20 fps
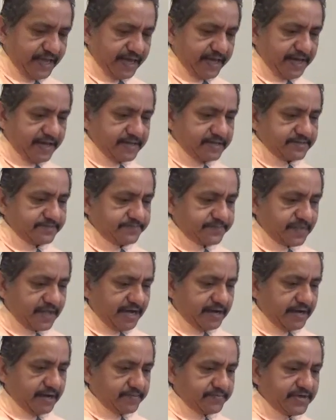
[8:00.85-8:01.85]
and
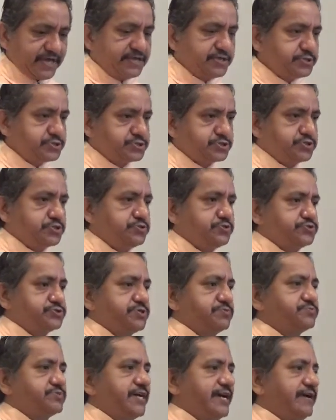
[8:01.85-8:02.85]
um, they used to
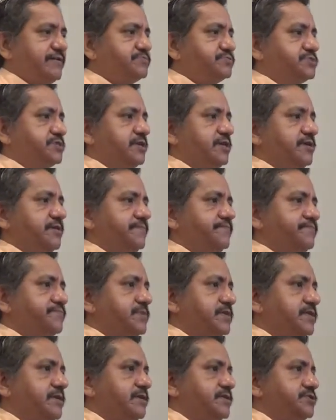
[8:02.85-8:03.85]
sometimes
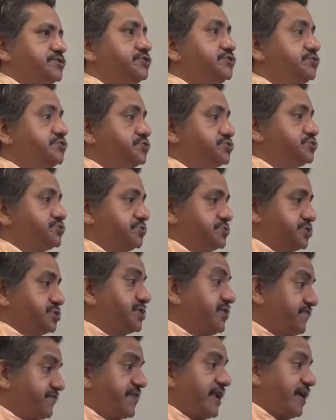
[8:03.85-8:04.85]
um, use
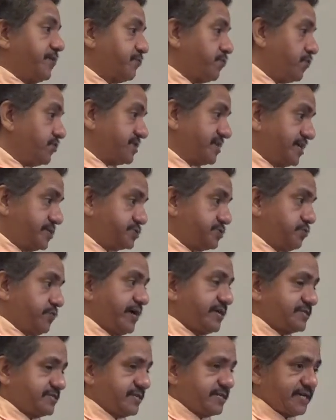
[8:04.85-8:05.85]
stuff that I wrote. I used to
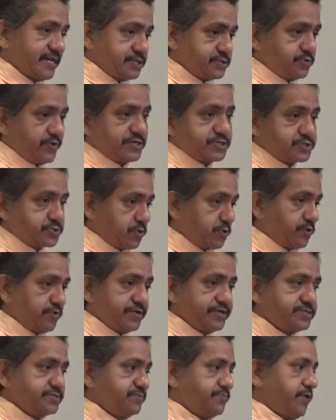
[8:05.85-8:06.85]
write things, I used to write
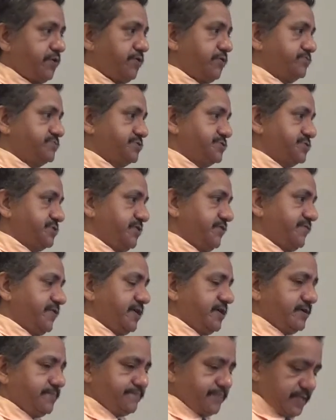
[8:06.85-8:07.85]
stories and poems and
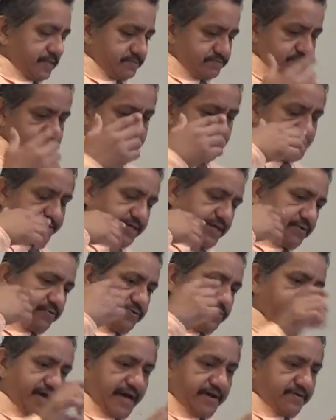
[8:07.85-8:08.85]
stuff. And they
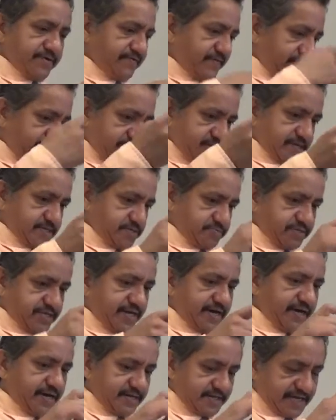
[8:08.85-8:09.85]
would have like something
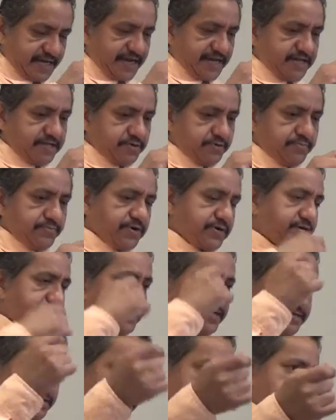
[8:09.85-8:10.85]
like, I had a little
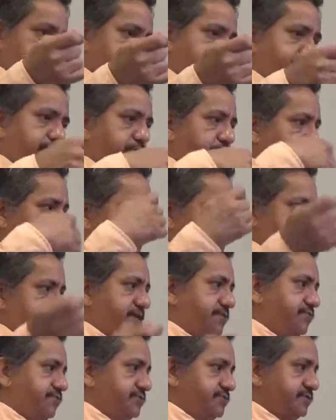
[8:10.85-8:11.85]
booklet with poems, and
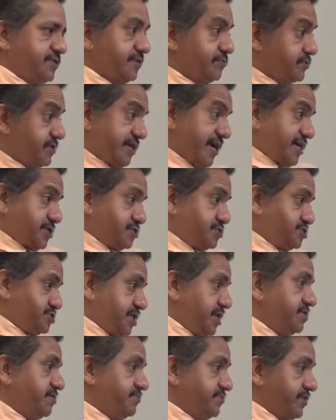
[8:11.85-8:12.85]
they would they would actually
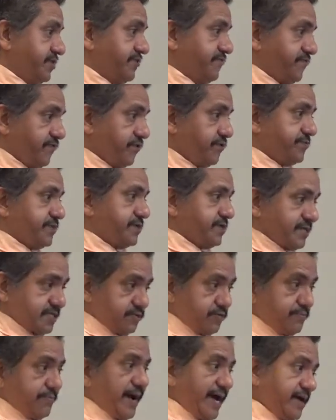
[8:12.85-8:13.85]
sell them there for me. Like
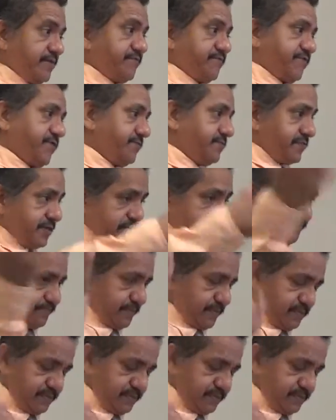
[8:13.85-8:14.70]
they would buy them from me,